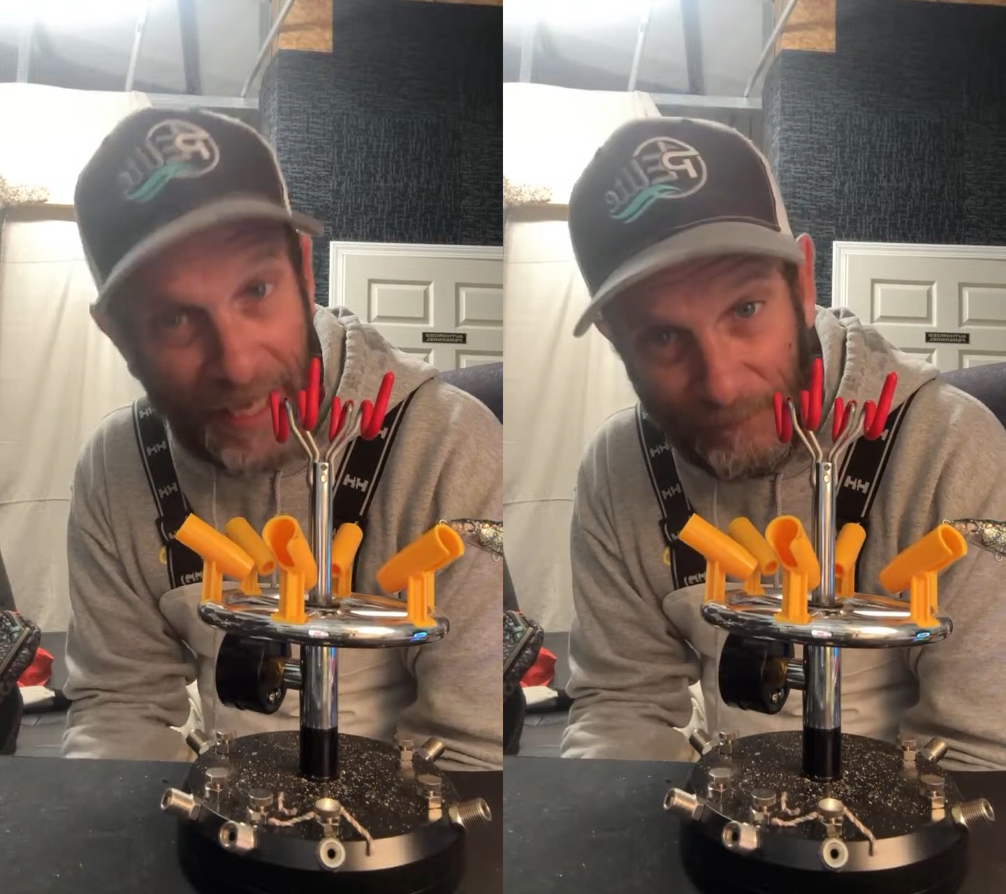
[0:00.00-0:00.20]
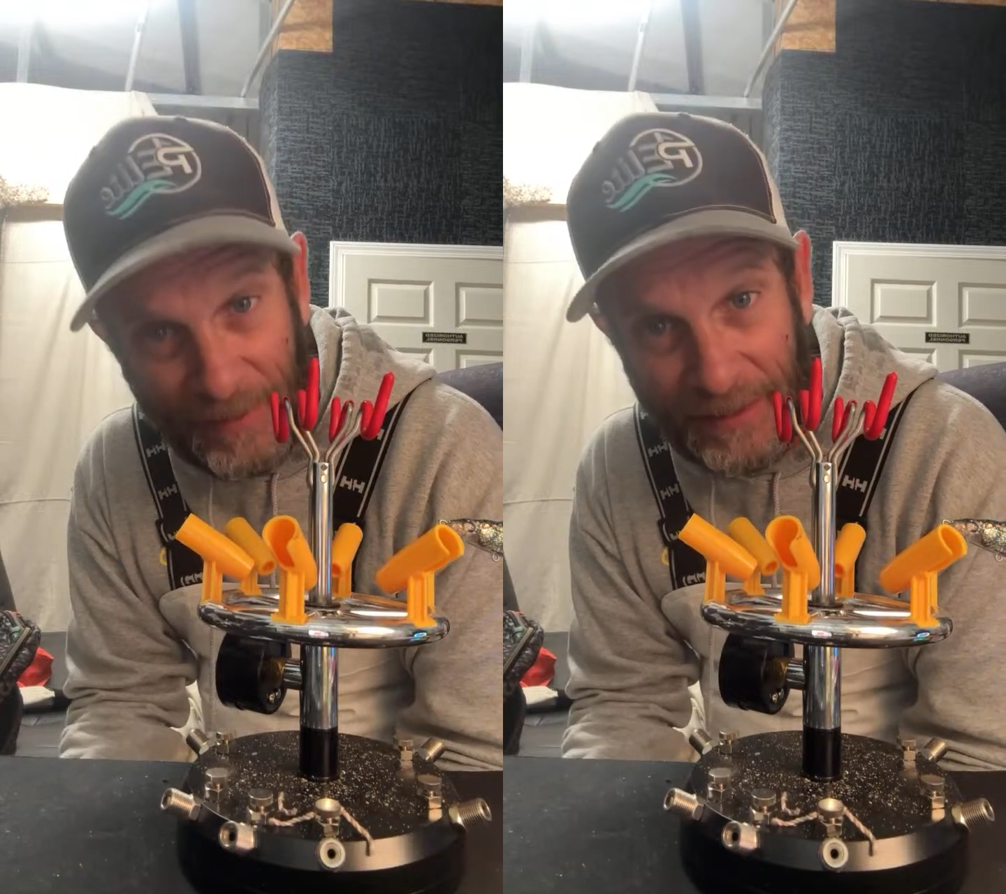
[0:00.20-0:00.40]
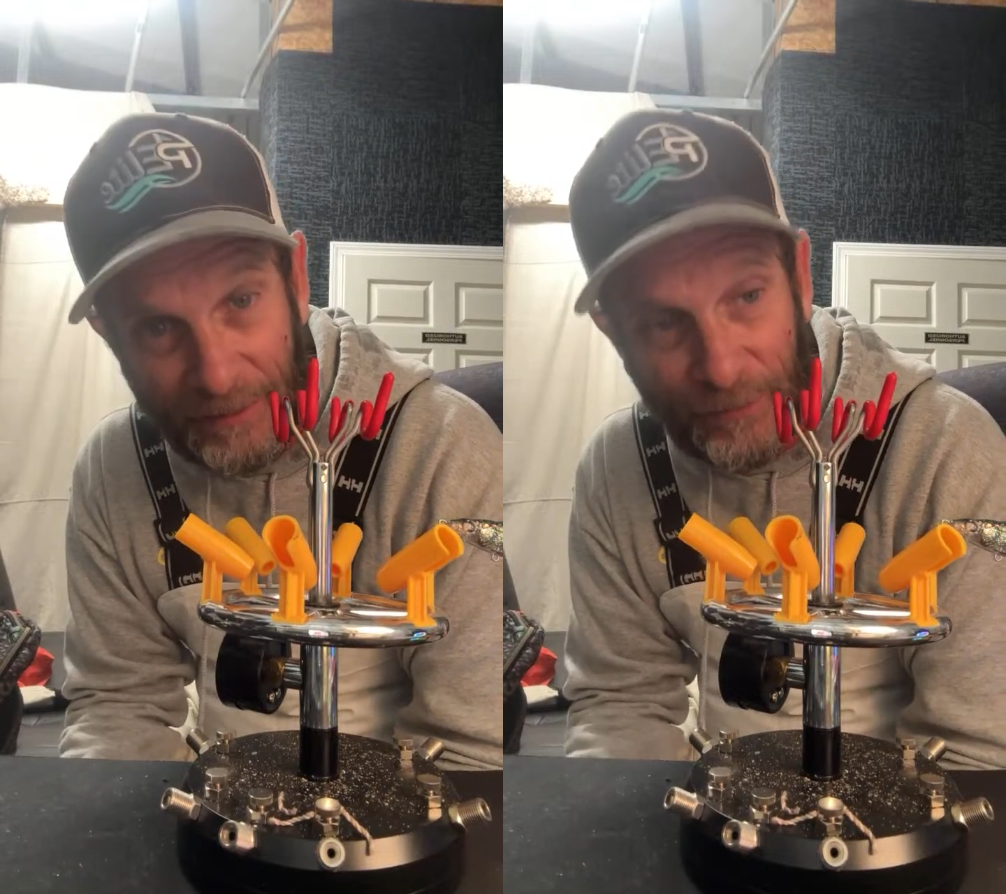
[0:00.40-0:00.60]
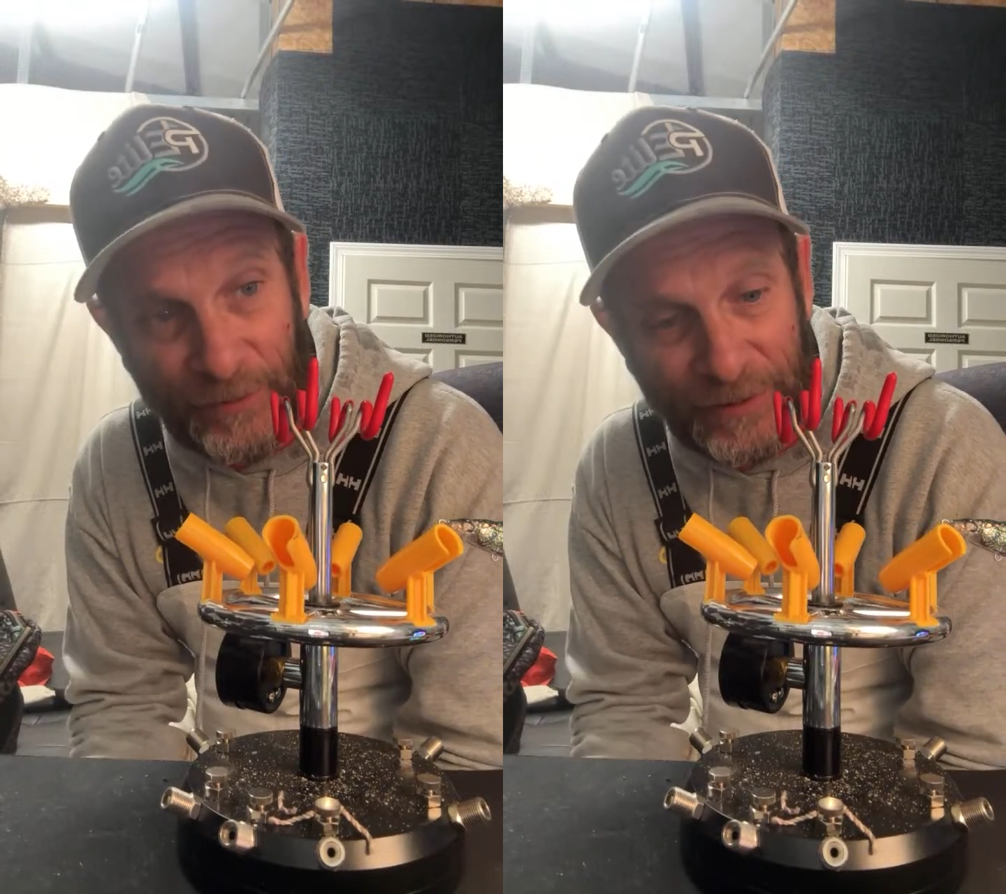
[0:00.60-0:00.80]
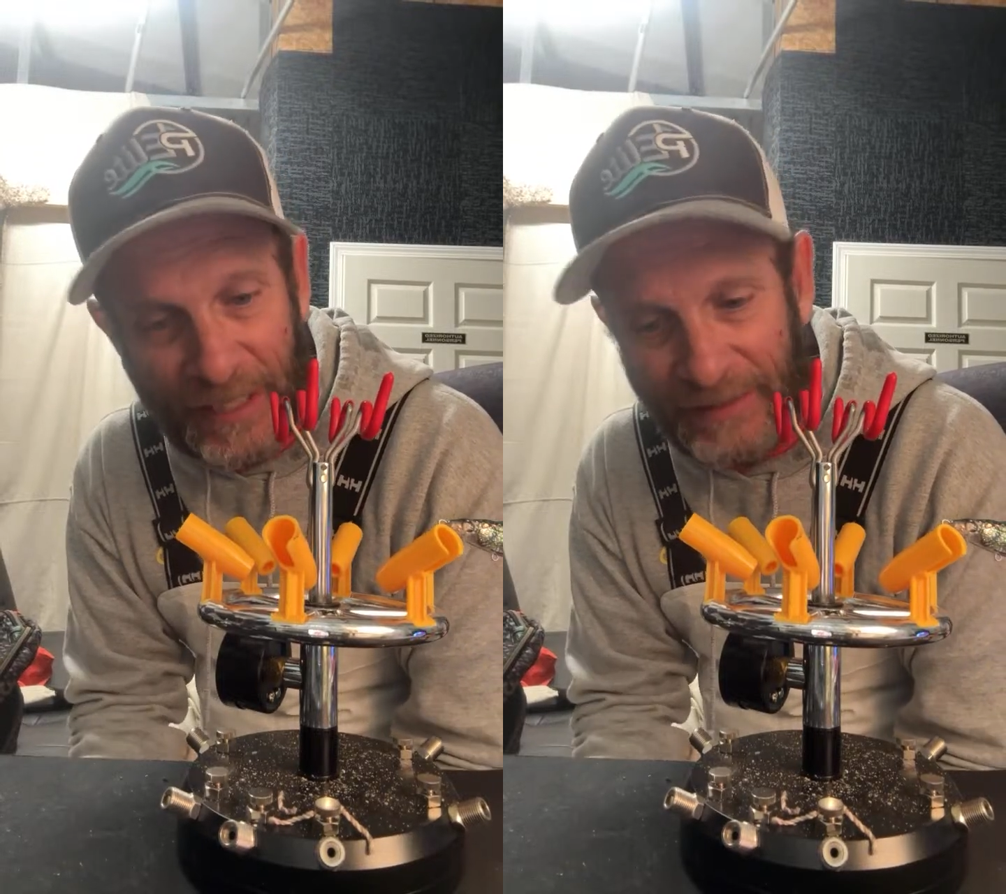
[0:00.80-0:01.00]
I make
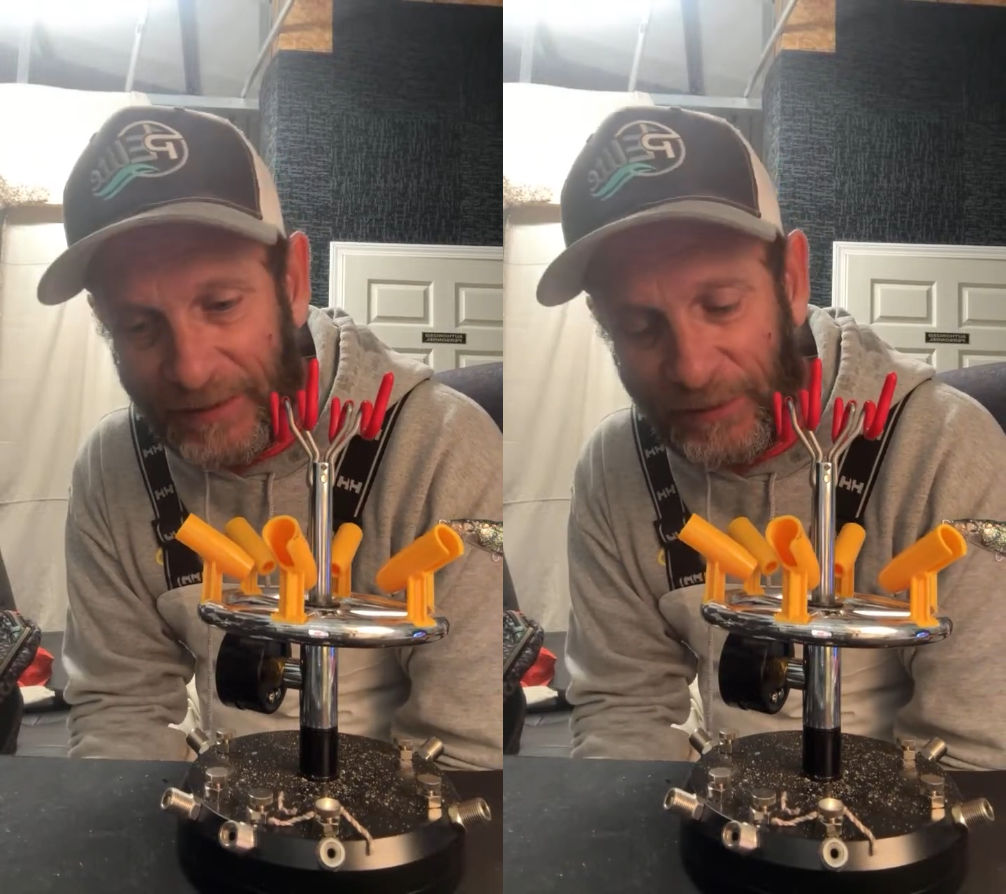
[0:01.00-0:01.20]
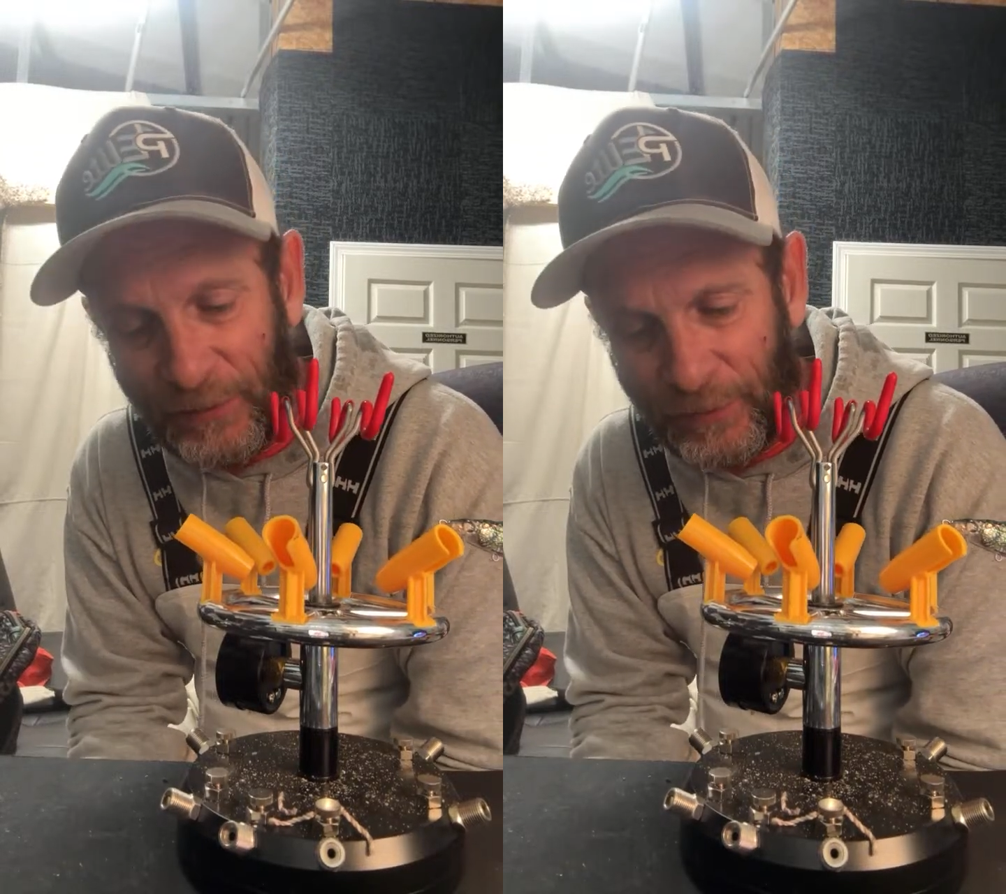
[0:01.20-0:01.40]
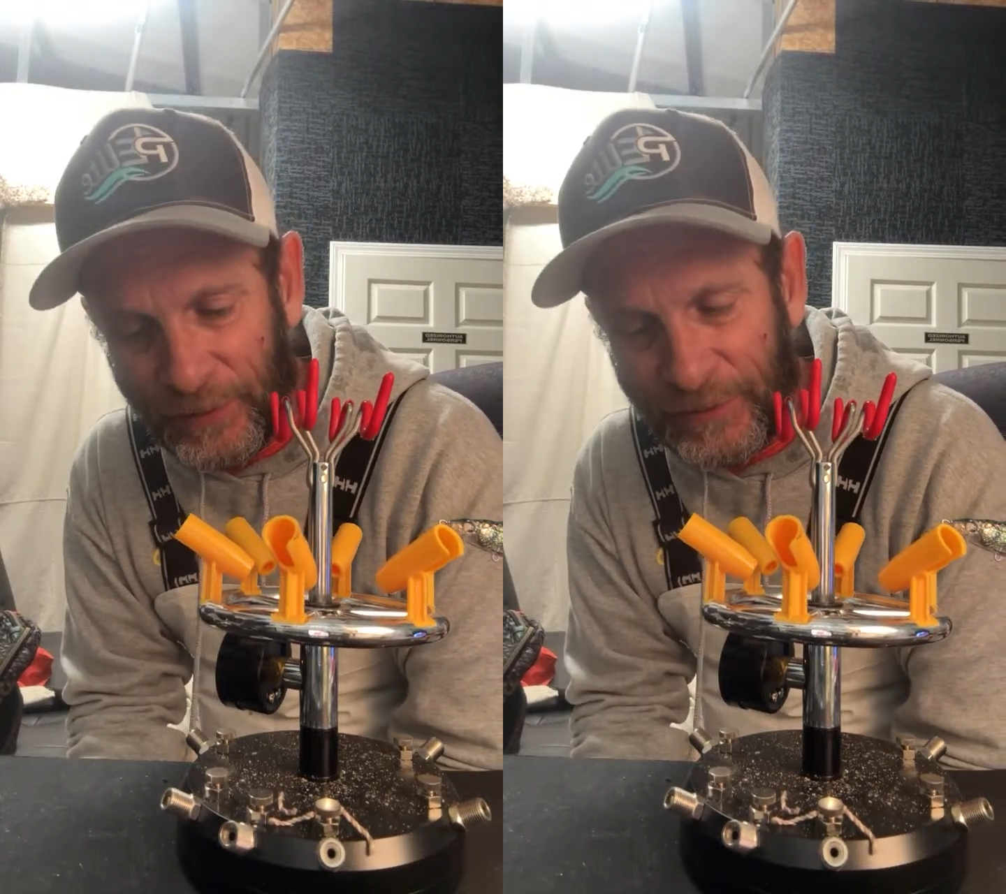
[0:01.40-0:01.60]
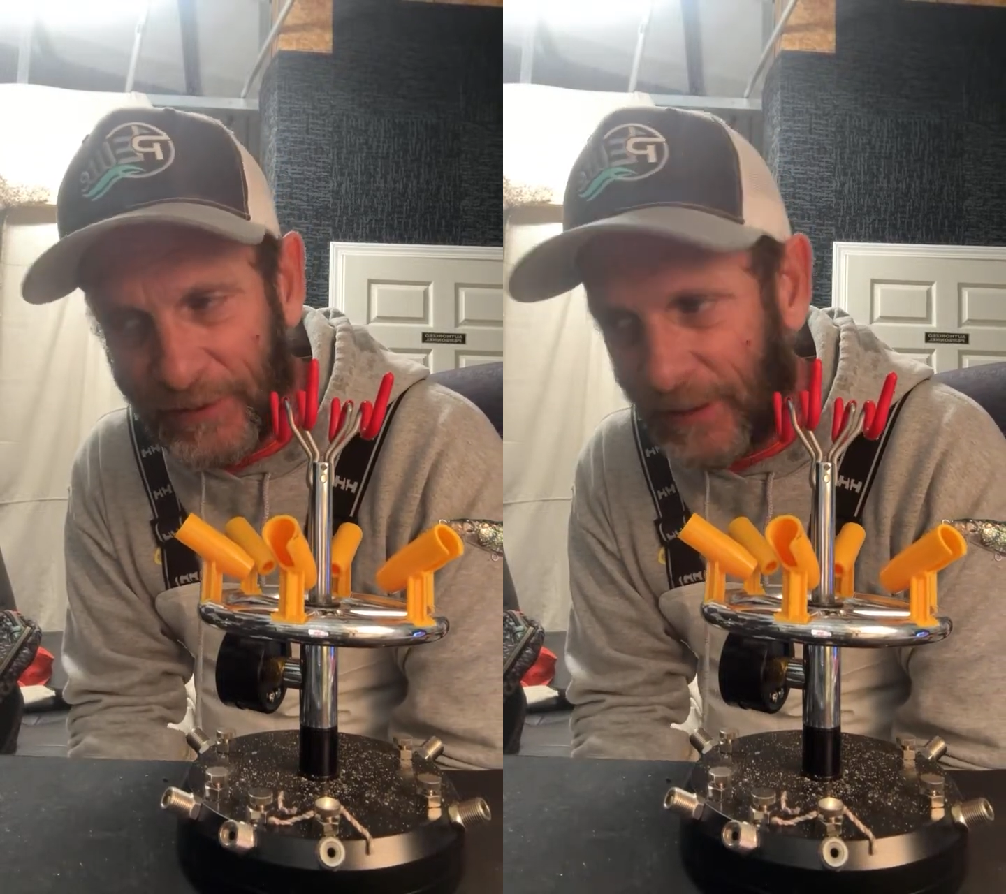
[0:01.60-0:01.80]
lures and I sell lures.